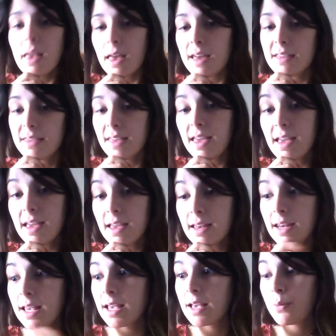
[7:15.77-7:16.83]
And
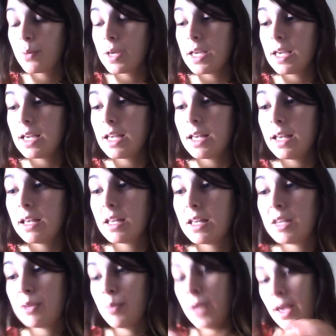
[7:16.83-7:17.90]
then we
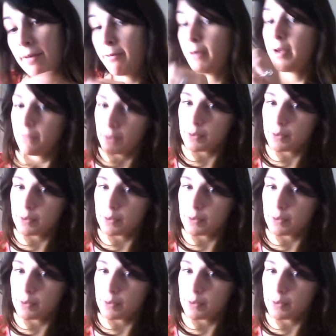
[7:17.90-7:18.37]
have a